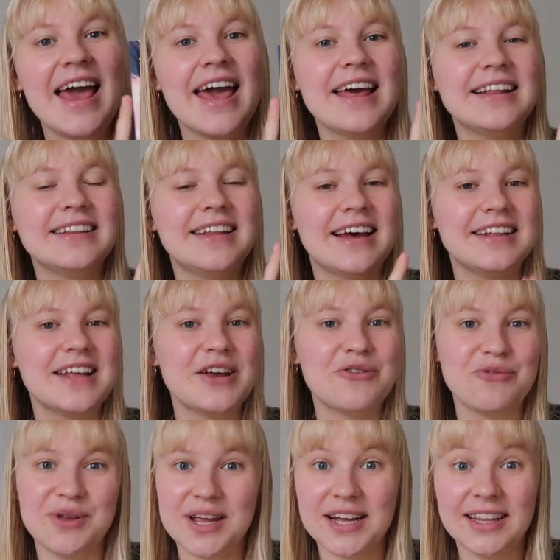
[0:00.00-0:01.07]
And then I
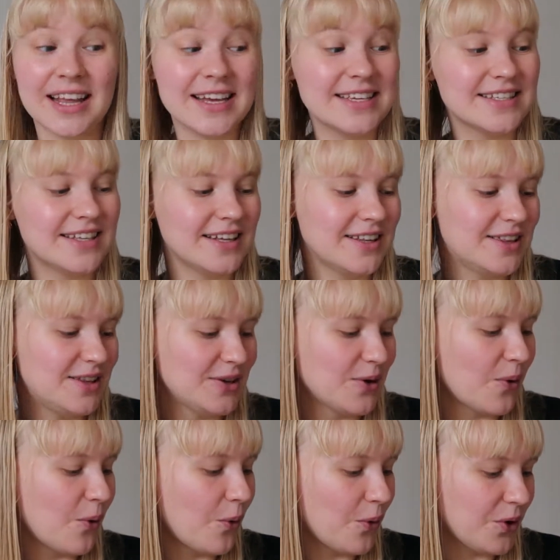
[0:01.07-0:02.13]
realized that
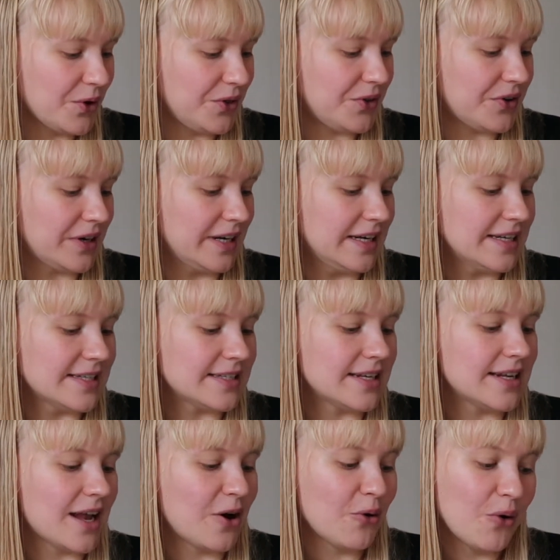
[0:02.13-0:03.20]
the author is
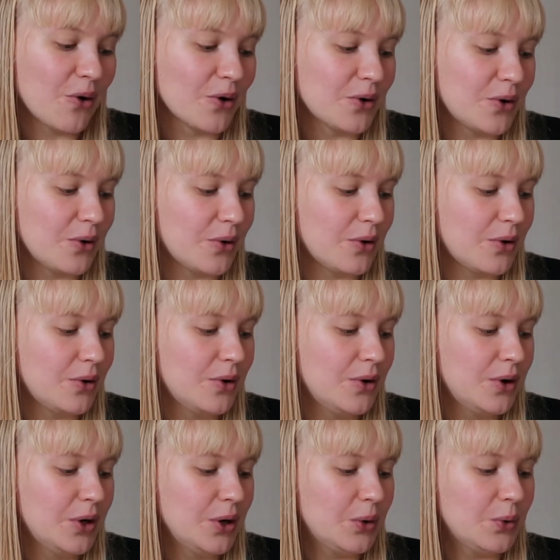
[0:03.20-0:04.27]
Naoko
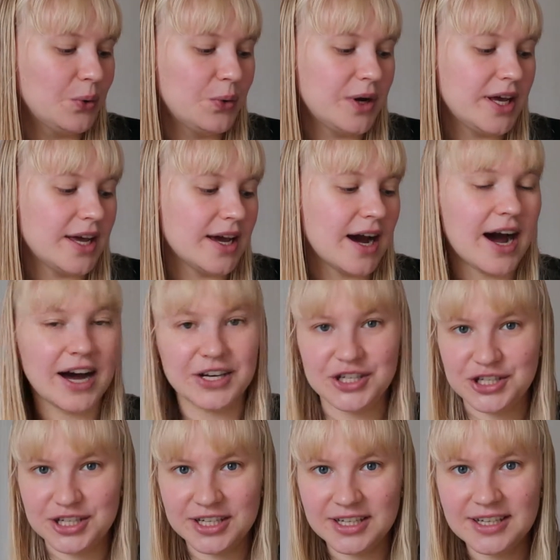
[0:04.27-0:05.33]

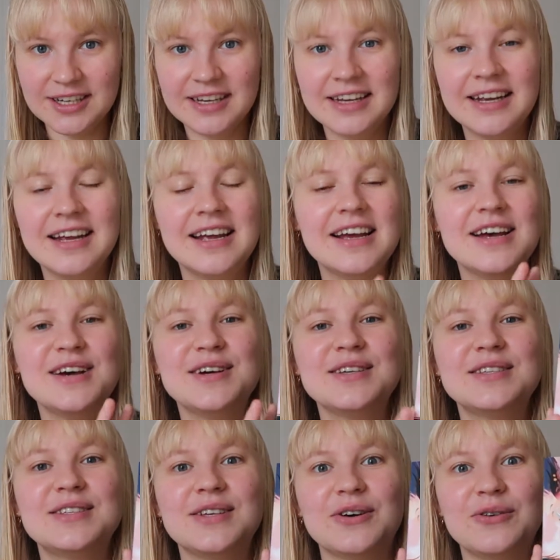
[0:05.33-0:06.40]
Uehashi.
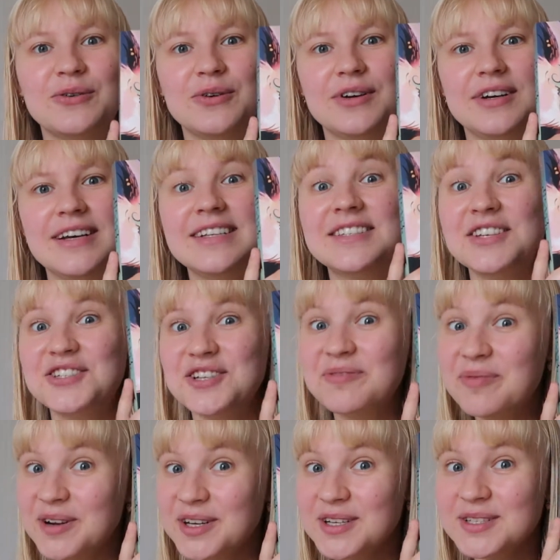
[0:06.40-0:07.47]
So it's a
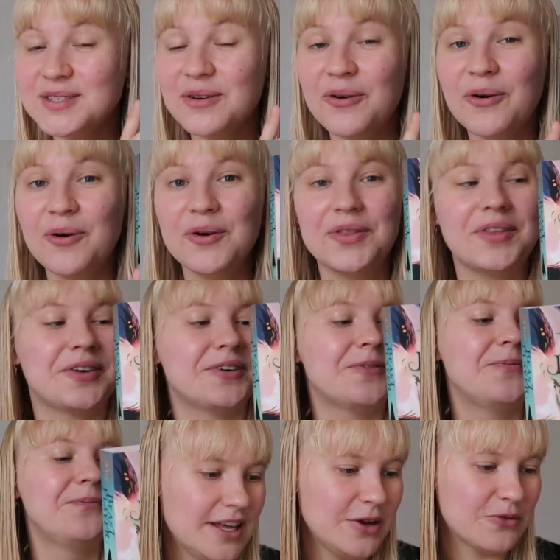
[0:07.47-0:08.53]
Japanese
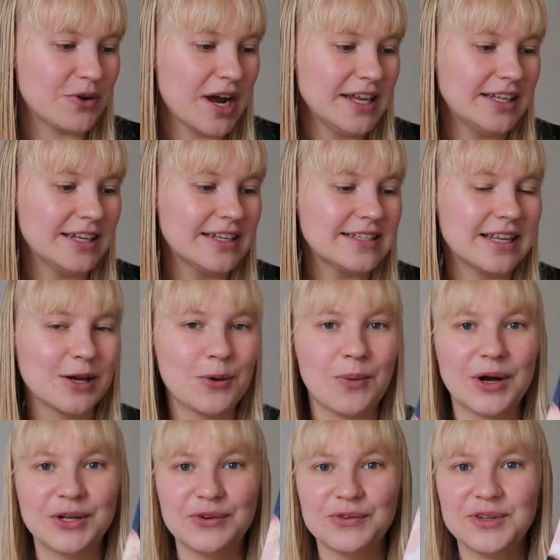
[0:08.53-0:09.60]
author. They write that it's like
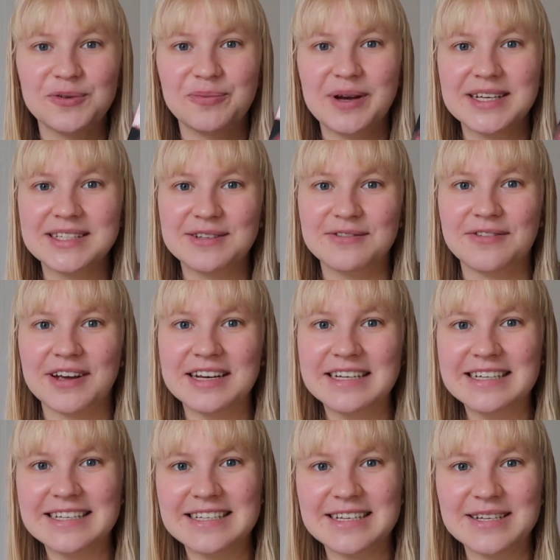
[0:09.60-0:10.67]
one of the best
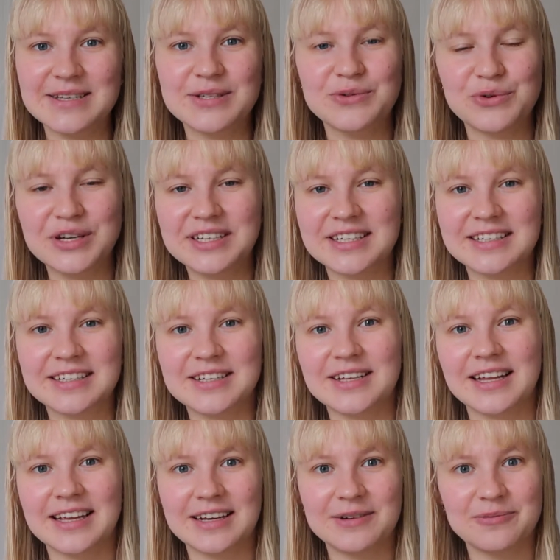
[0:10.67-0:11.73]
fantasies written
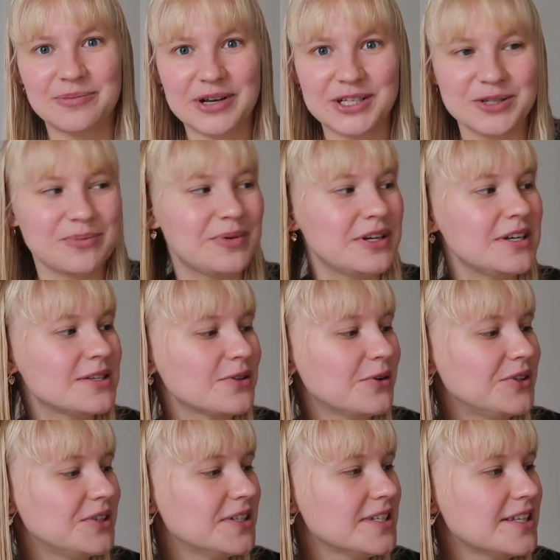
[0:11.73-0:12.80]
in, like, by Japanese
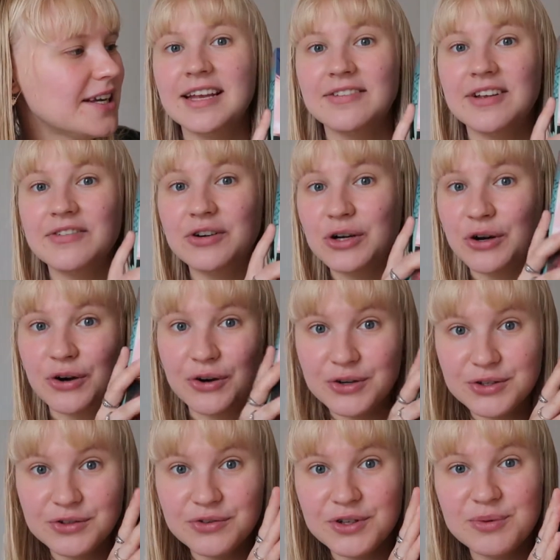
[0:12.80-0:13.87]
authors, and I've never
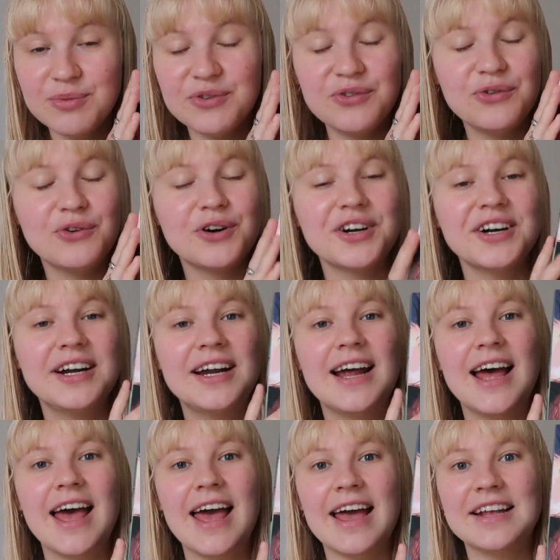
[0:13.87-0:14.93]
heard of it before.
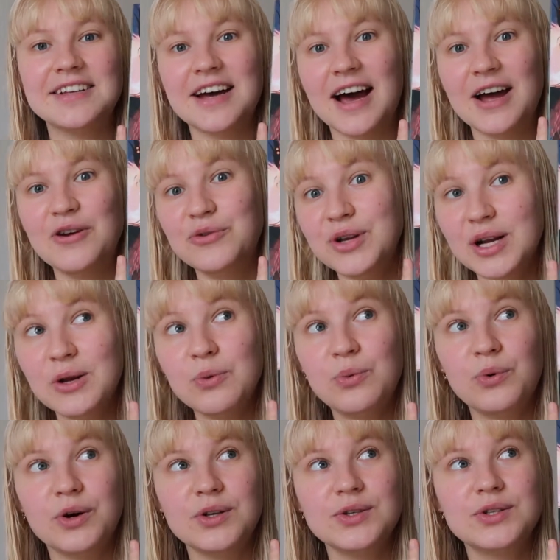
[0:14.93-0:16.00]
And I really
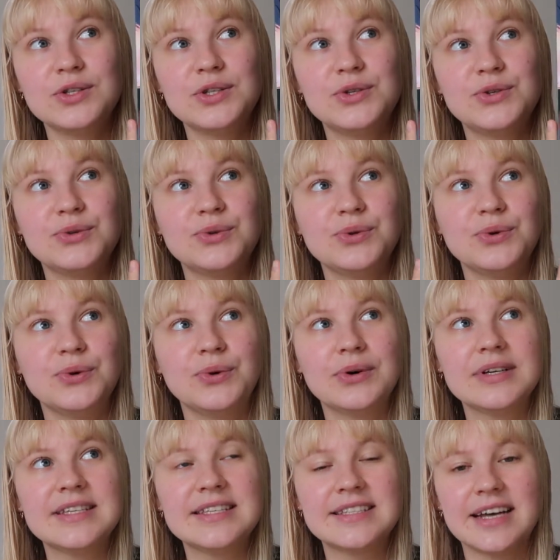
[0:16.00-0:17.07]
want
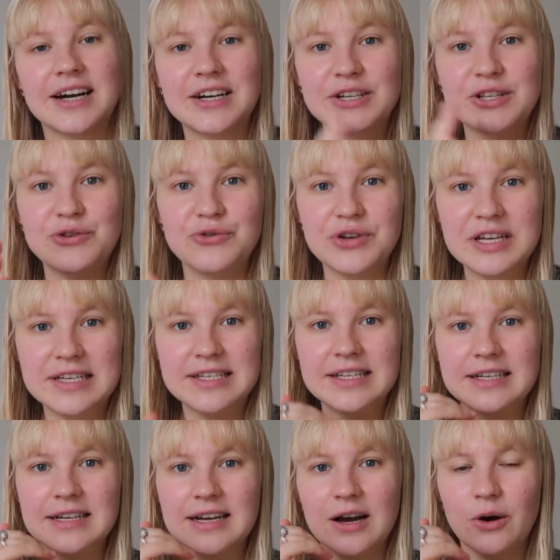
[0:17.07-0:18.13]
to start
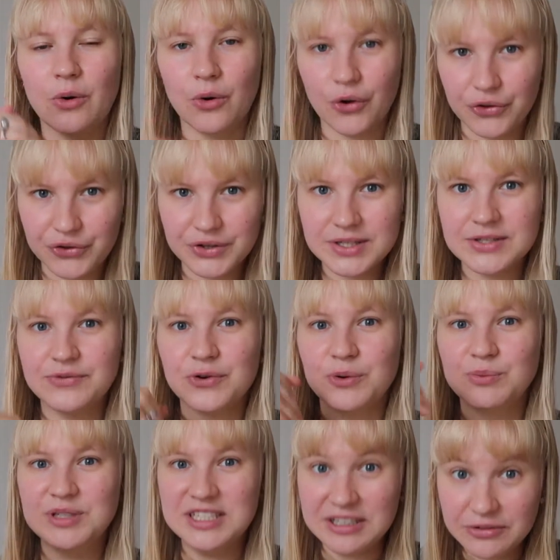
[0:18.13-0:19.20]
reading authors
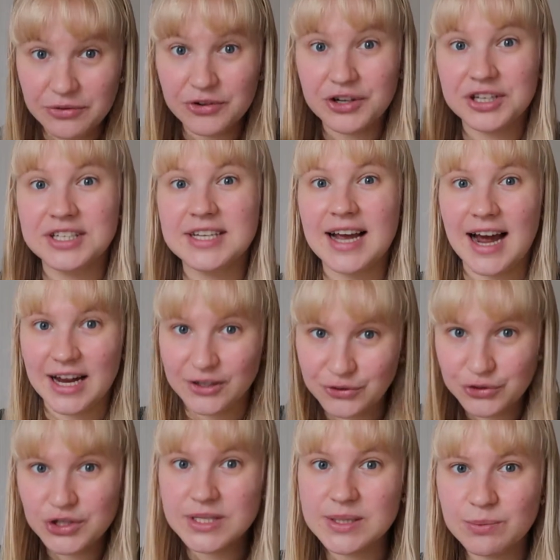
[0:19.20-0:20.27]
from different
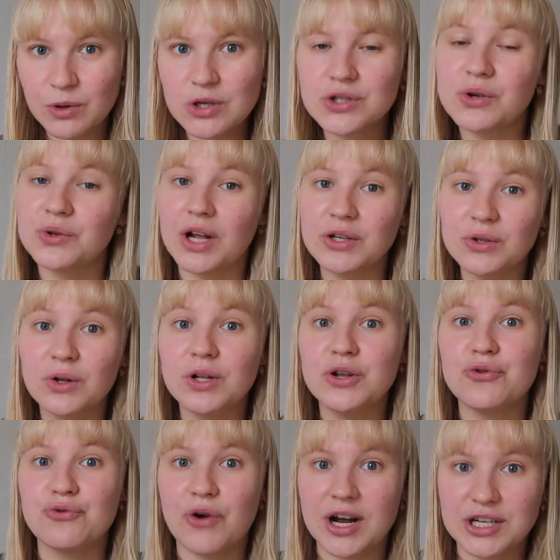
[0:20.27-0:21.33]
countries more, so not
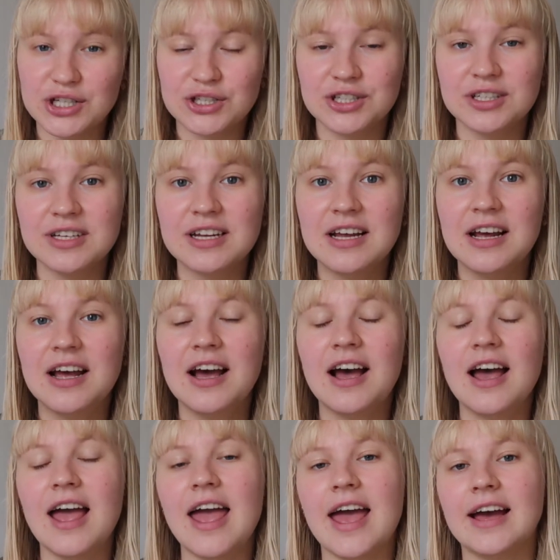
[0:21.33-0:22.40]
only Russian
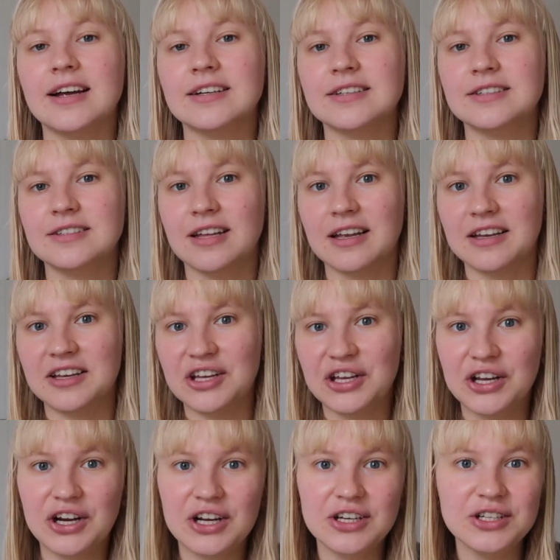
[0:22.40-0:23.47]
and like
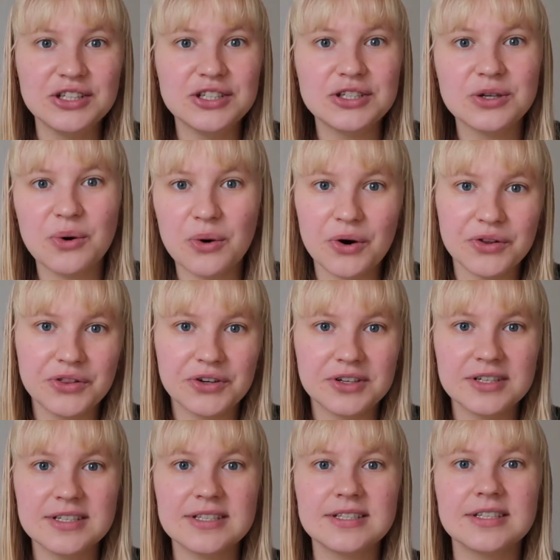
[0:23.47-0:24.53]
English
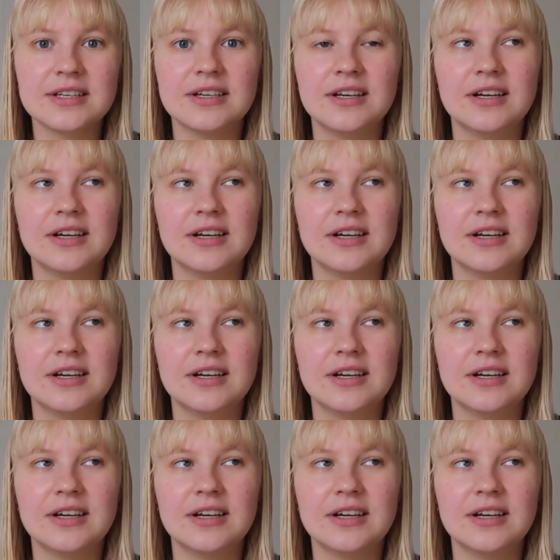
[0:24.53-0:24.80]
authors,